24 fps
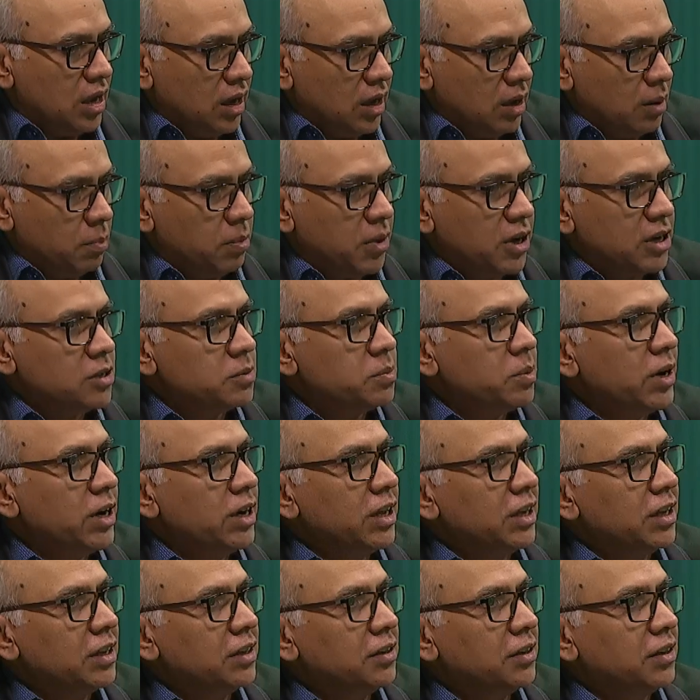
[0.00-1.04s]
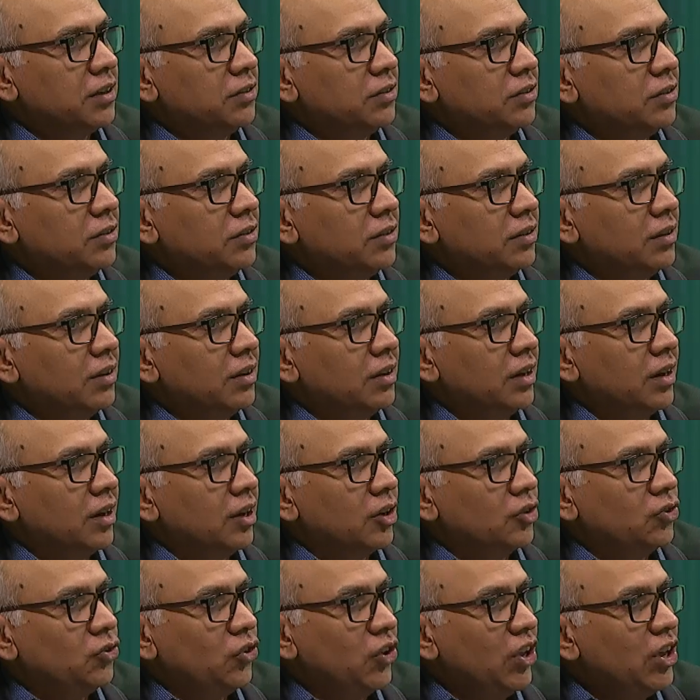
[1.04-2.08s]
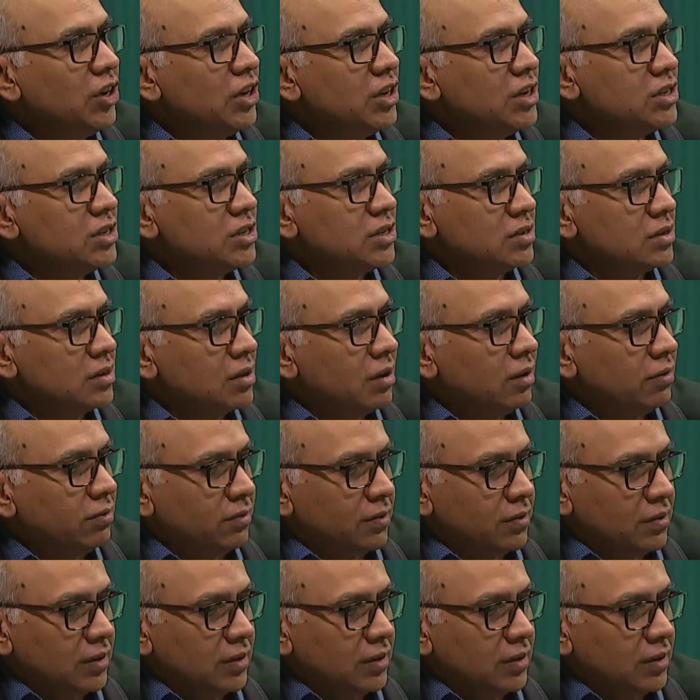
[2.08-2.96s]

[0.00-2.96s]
participating in this series of